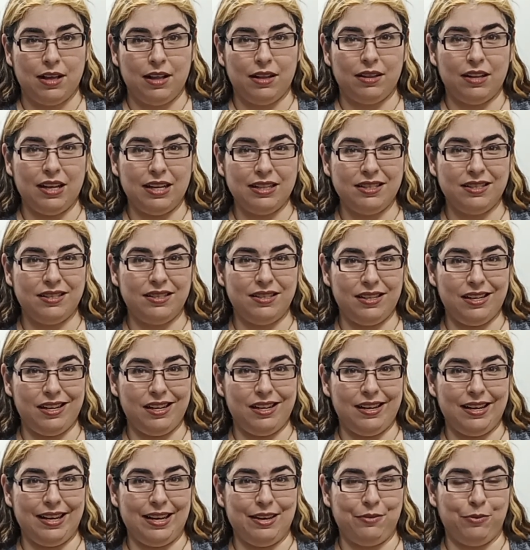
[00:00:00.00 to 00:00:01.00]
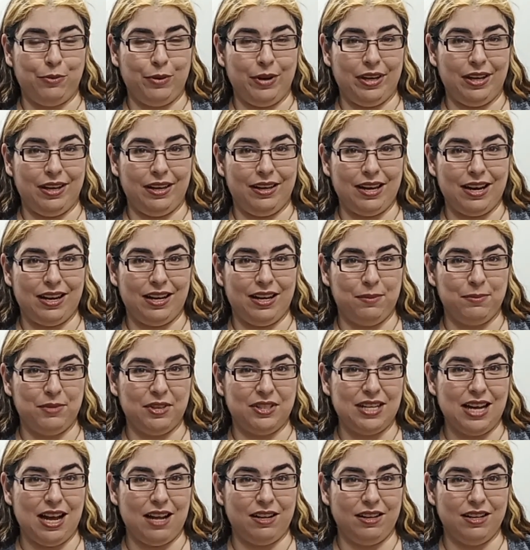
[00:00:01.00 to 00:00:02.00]
Let's see if we can get him to
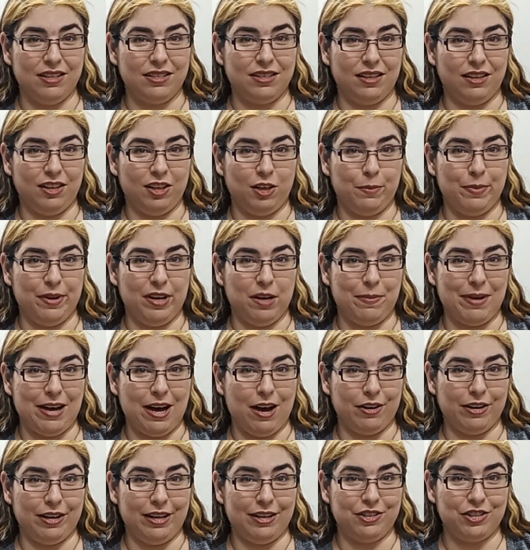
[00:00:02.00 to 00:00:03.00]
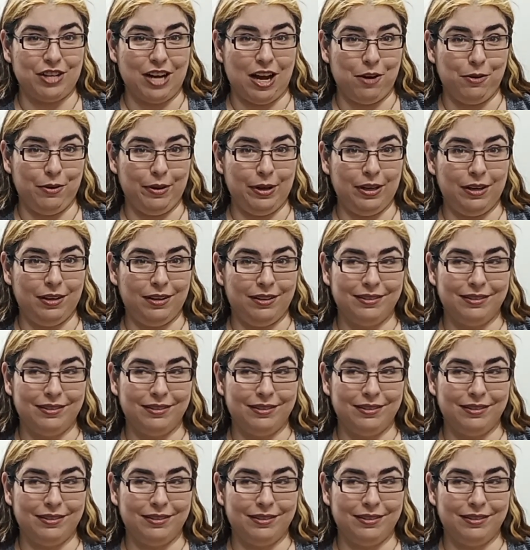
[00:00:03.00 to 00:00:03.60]
tell us a little bit about it, shall we?